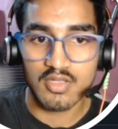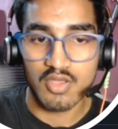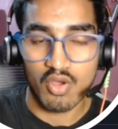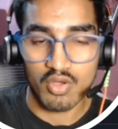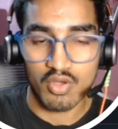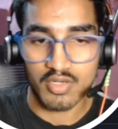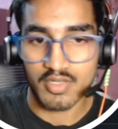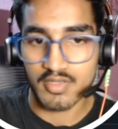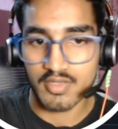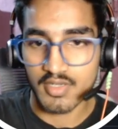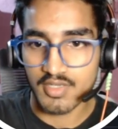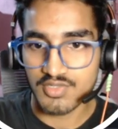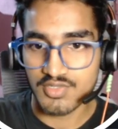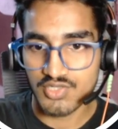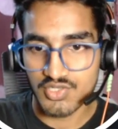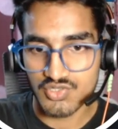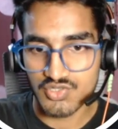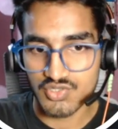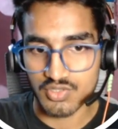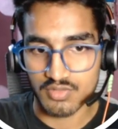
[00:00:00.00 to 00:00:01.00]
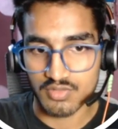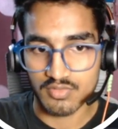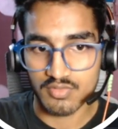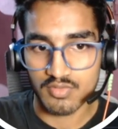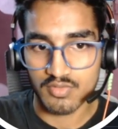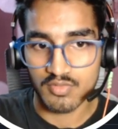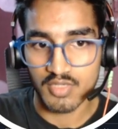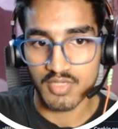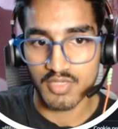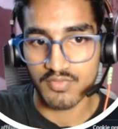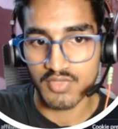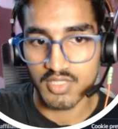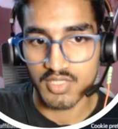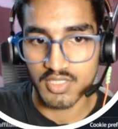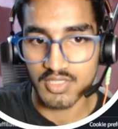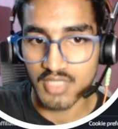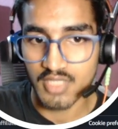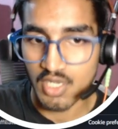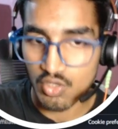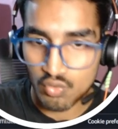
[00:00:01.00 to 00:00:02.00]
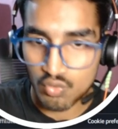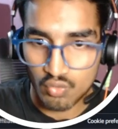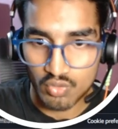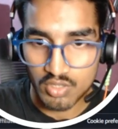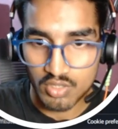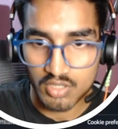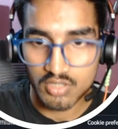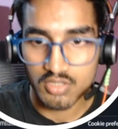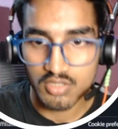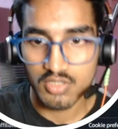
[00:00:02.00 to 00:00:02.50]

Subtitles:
organization within that root.